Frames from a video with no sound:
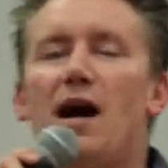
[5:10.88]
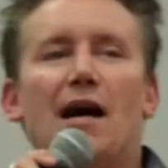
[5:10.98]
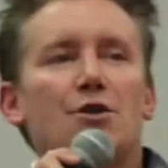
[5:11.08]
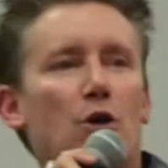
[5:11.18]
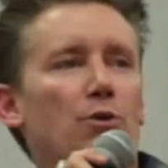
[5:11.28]

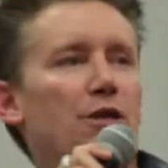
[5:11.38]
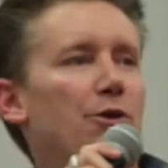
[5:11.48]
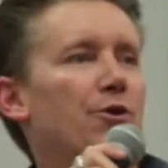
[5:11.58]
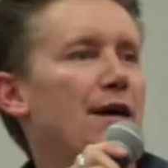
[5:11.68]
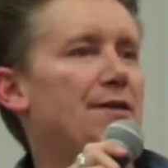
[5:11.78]
behind
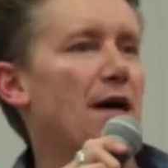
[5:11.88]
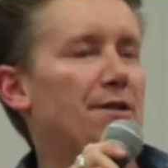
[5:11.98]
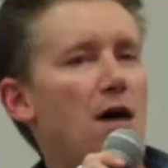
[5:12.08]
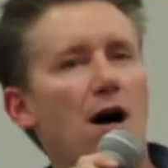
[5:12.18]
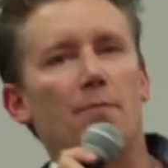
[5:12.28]

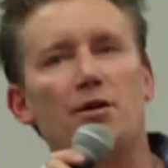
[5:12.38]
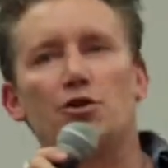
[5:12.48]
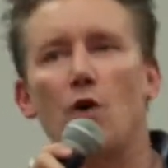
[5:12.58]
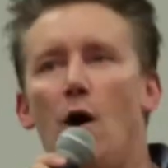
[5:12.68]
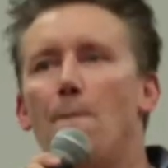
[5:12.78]
DontKillYourDate.com is
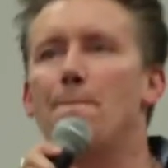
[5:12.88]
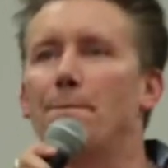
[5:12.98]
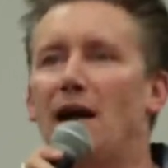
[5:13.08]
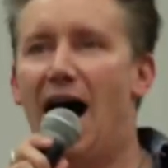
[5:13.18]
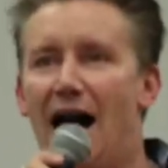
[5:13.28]
to help
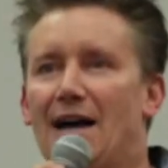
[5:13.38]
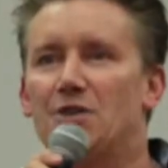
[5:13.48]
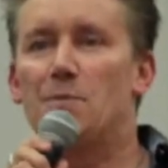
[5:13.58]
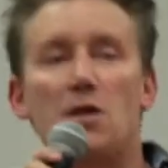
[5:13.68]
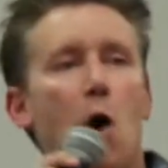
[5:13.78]

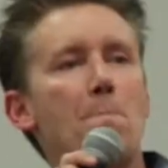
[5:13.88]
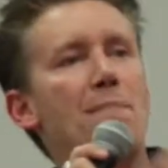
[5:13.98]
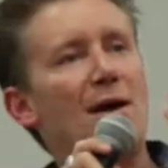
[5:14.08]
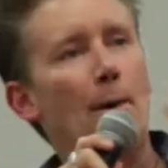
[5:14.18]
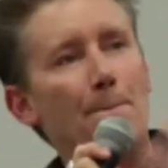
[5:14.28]
guys become
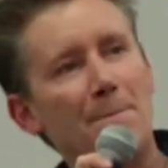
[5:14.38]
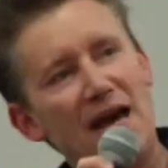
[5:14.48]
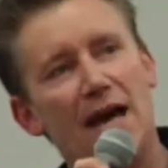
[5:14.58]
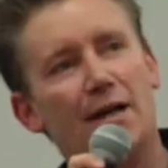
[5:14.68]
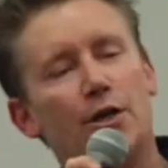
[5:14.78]
better
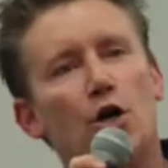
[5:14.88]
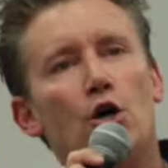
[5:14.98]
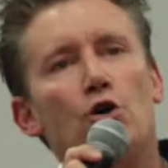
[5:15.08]
men